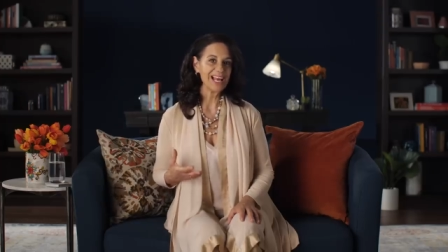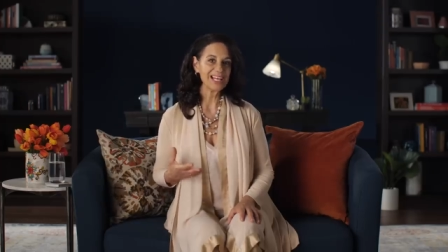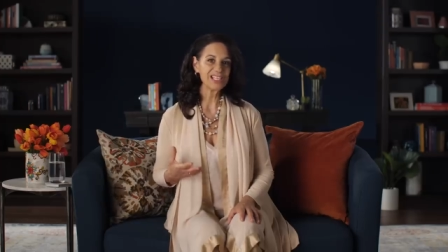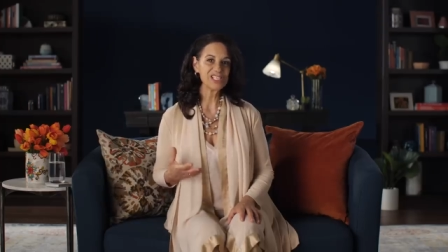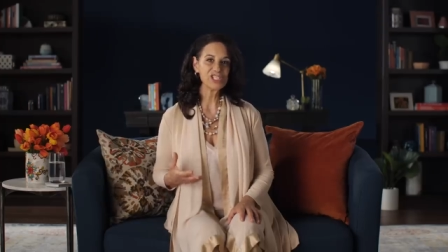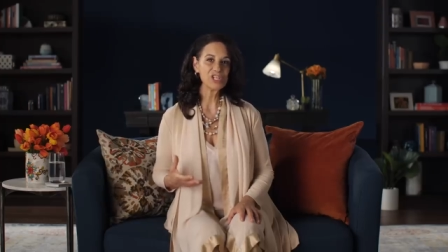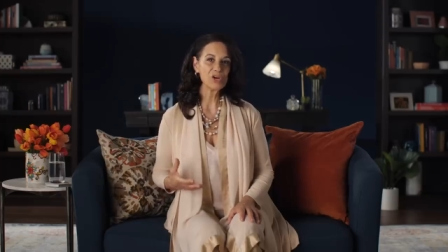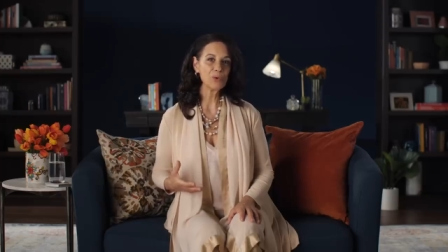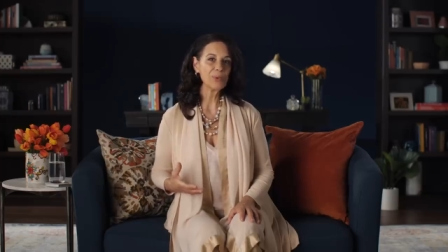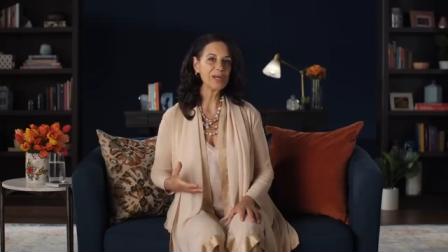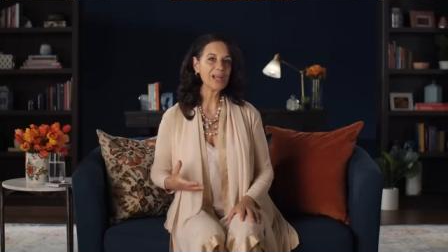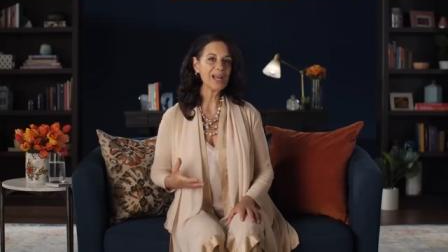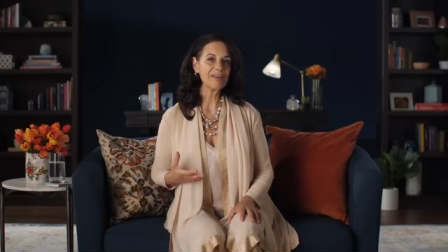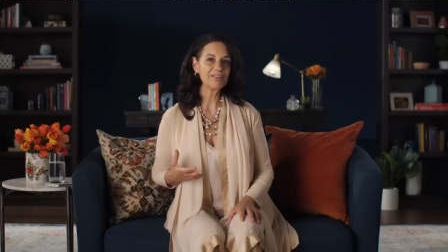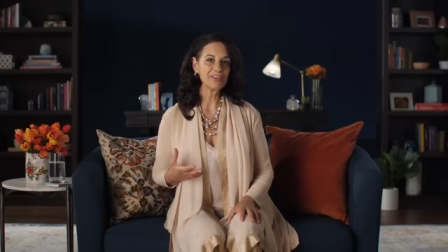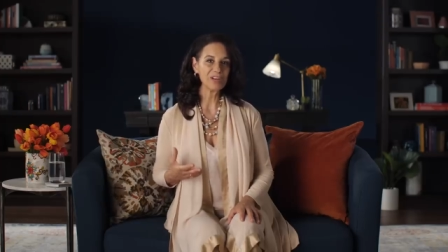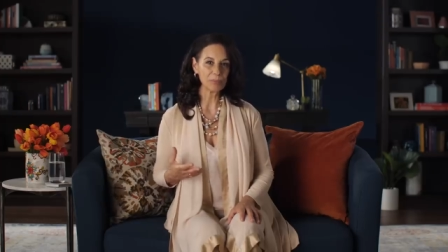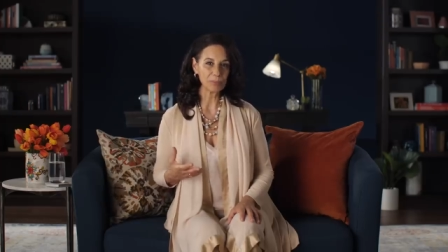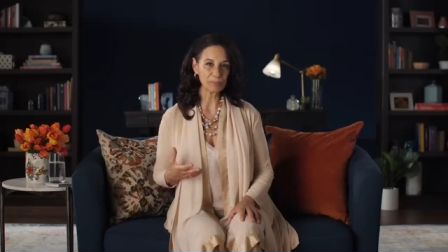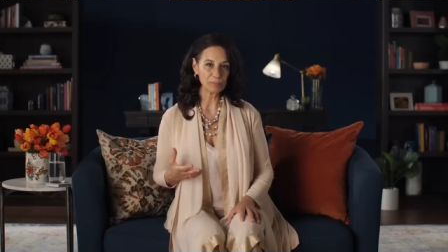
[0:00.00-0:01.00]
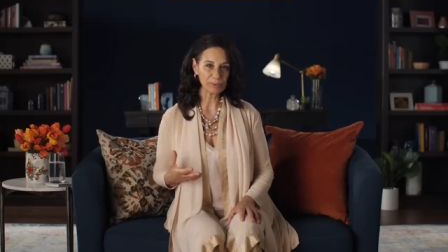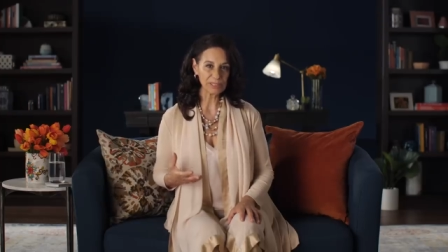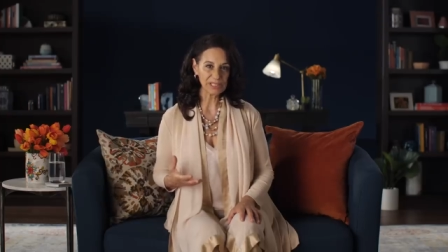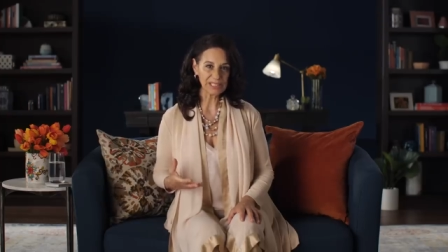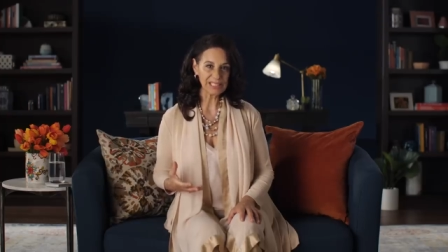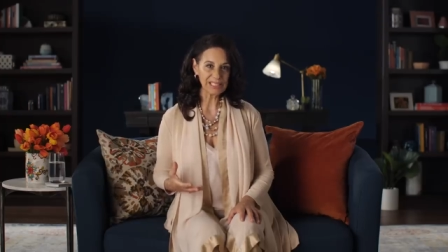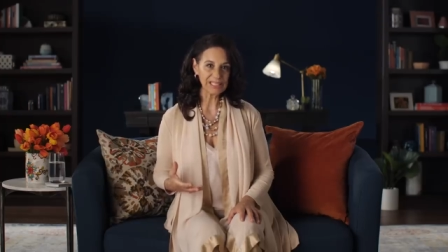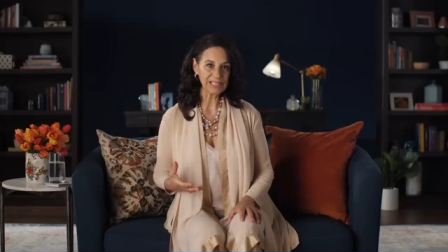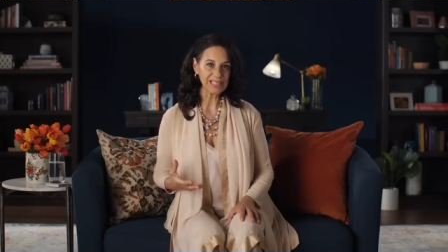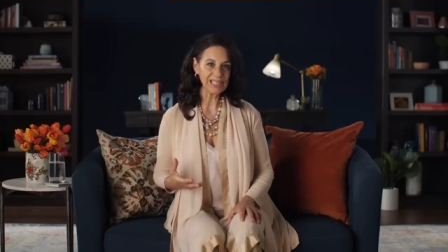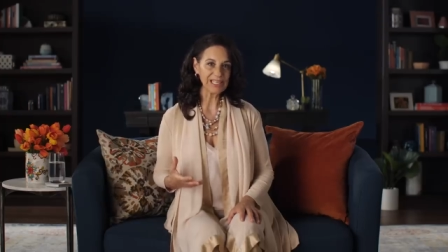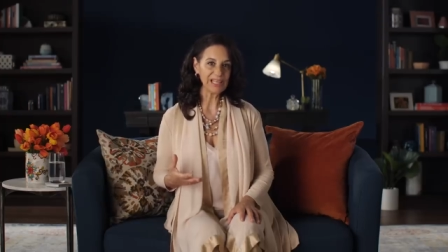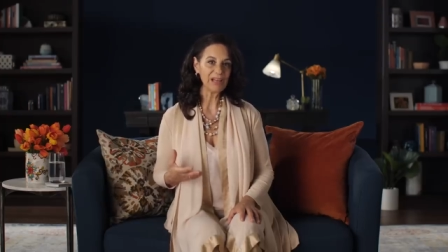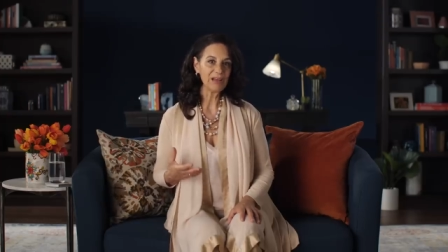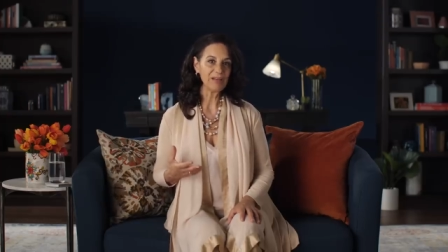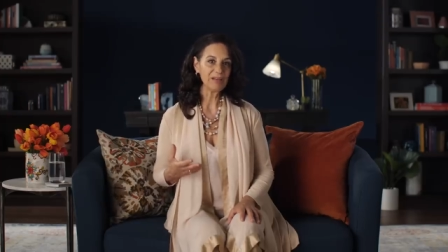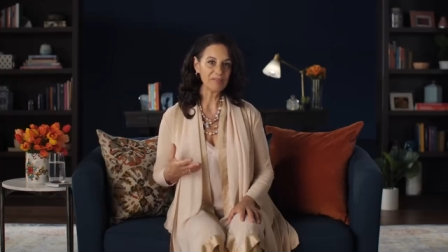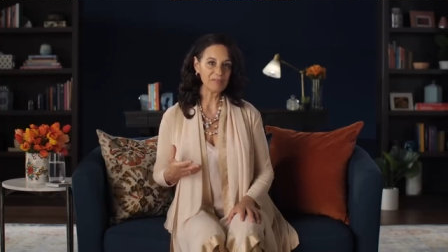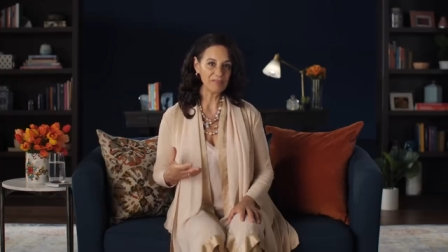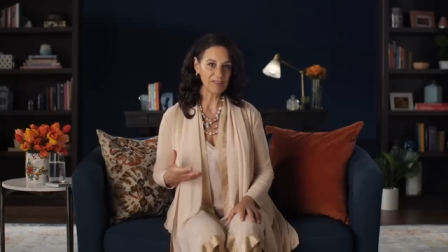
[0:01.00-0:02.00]
as though we have completely
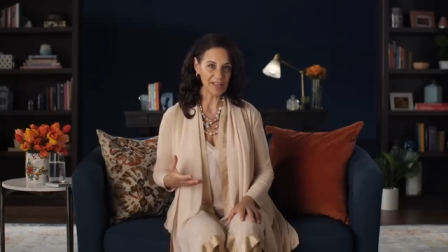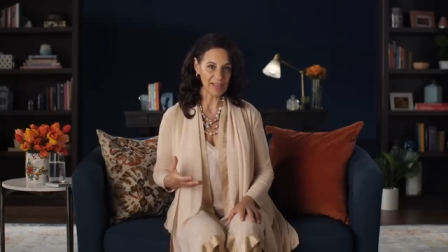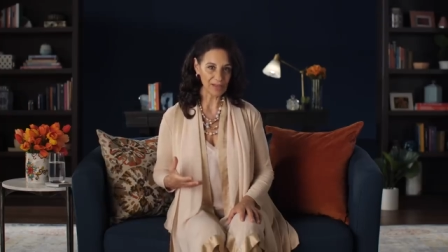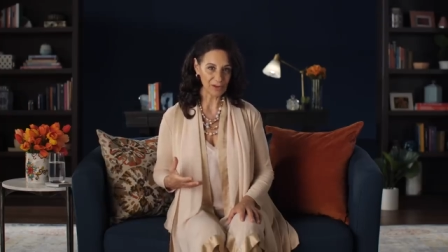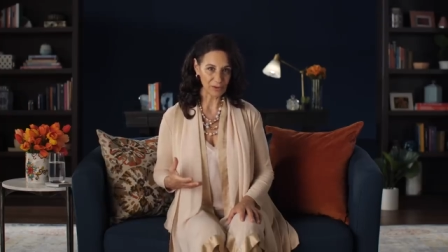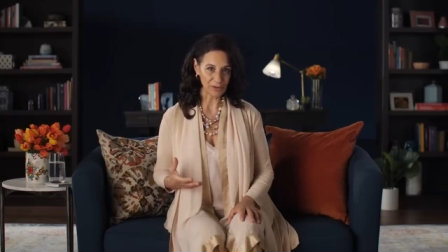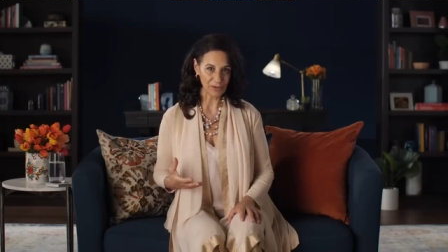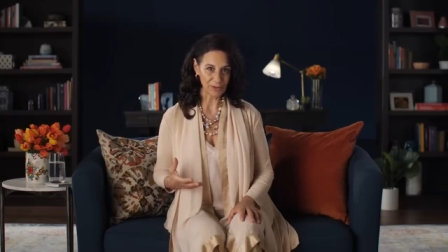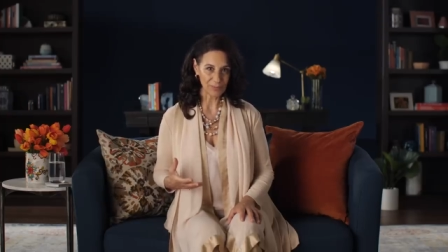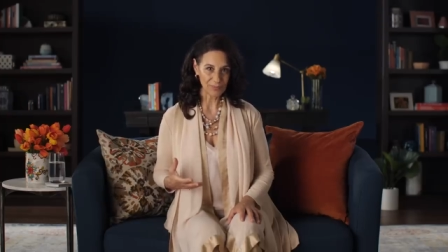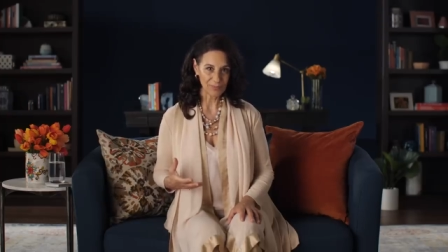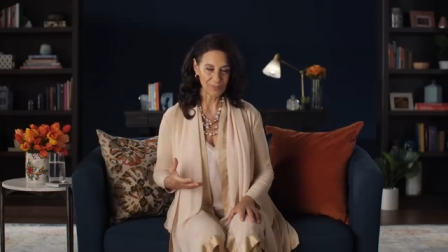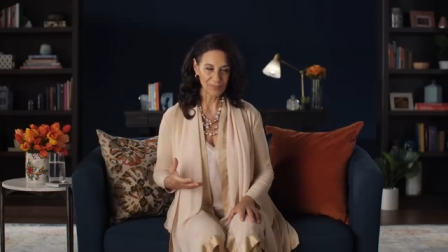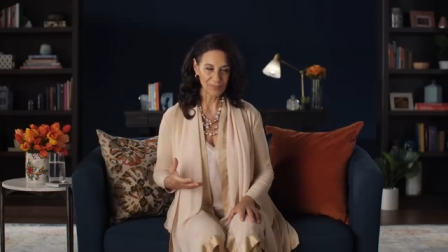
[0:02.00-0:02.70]
failed.